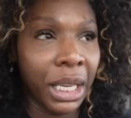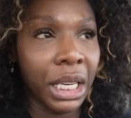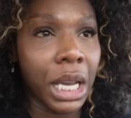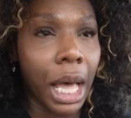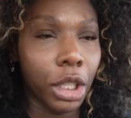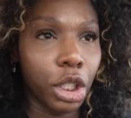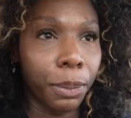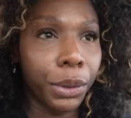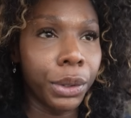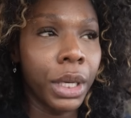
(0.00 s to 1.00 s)
being
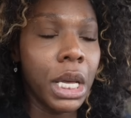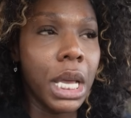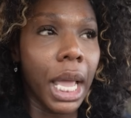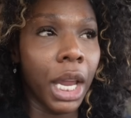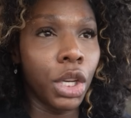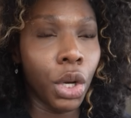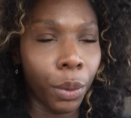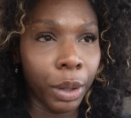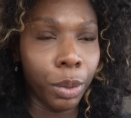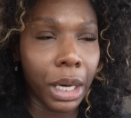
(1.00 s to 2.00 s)
knowledgeable and
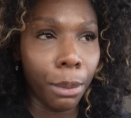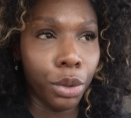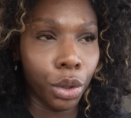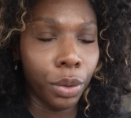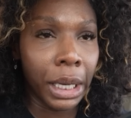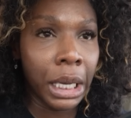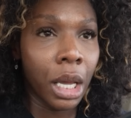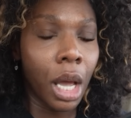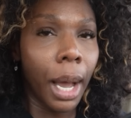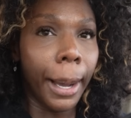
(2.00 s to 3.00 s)
knowing what I'm doing
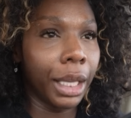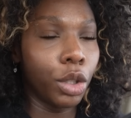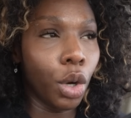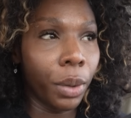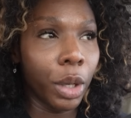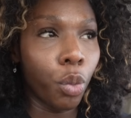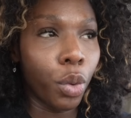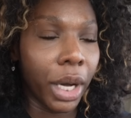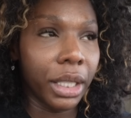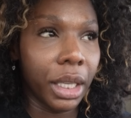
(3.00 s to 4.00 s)
and knowing
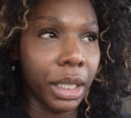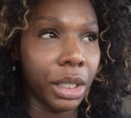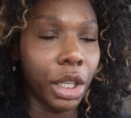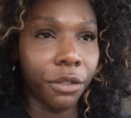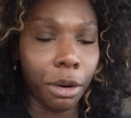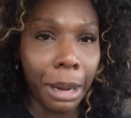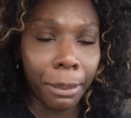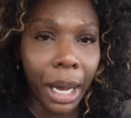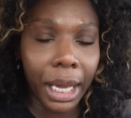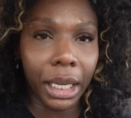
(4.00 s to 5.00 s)
what is good for my
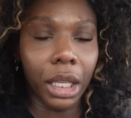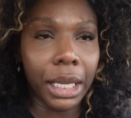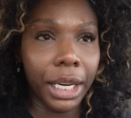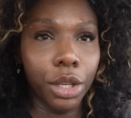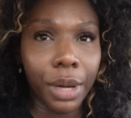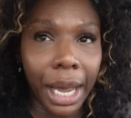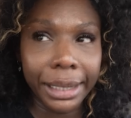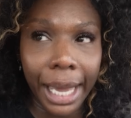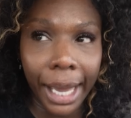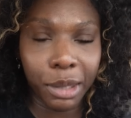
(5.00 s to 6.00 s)
body. A lot of you
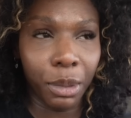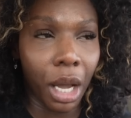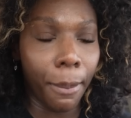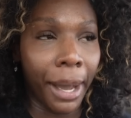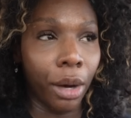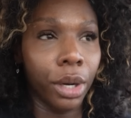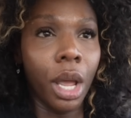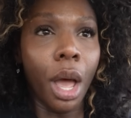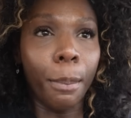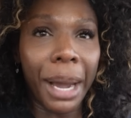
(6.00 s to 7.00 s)
guys ask me about
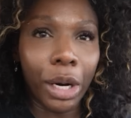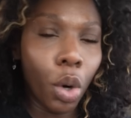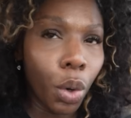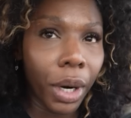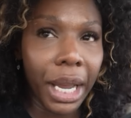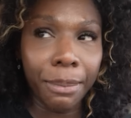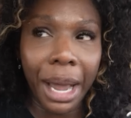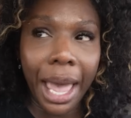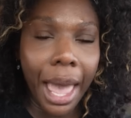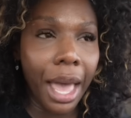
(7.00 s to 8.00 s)
my core and
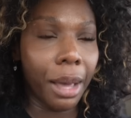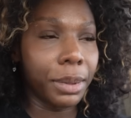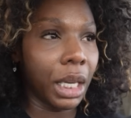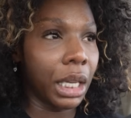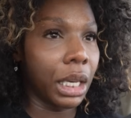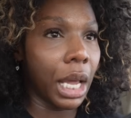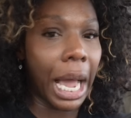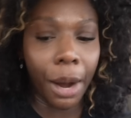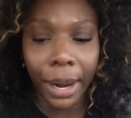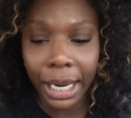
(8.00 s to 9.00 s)
my abs and
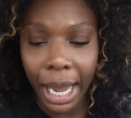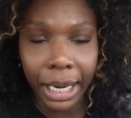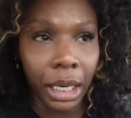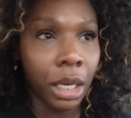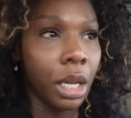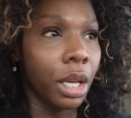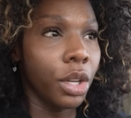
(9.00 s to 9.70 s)
how I got it,